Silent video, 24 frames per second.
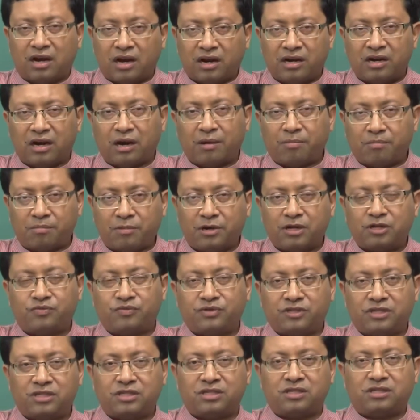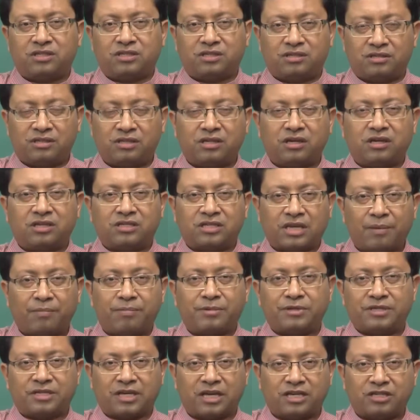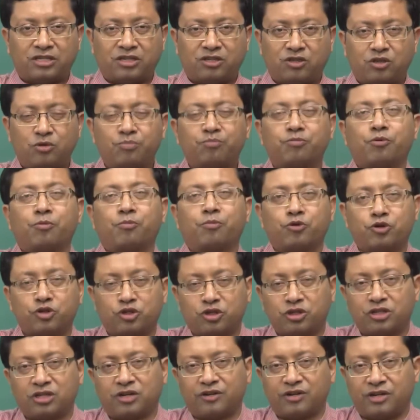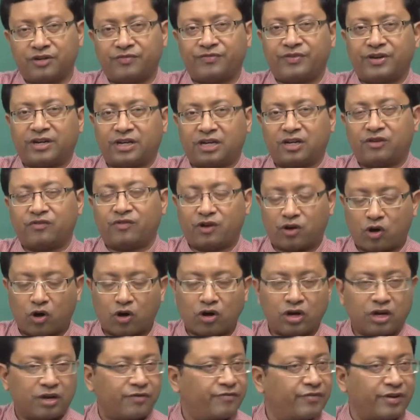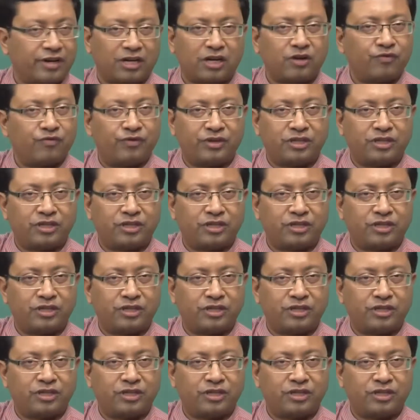numbers, which is the sample size in the proportions are defective or non-defective,